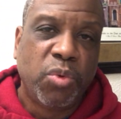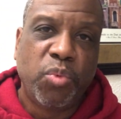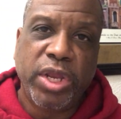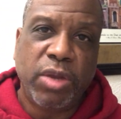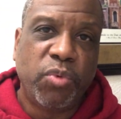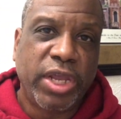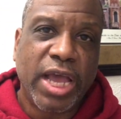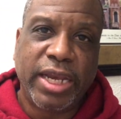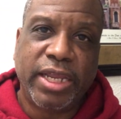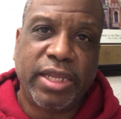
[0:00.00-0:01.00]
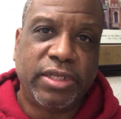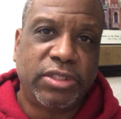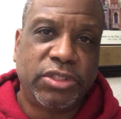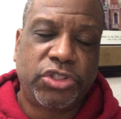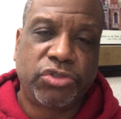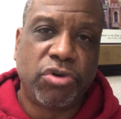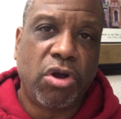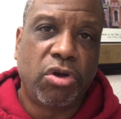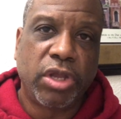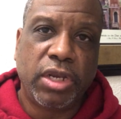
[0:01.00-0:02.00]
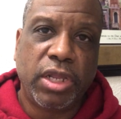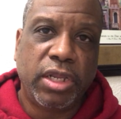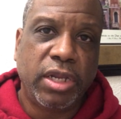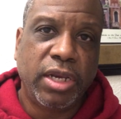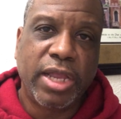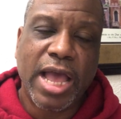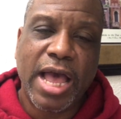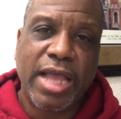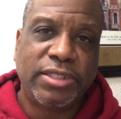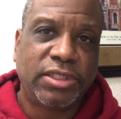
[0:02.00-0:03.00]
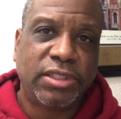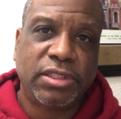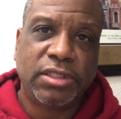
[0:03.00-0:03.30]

We, we got to get strong and, and, and guys,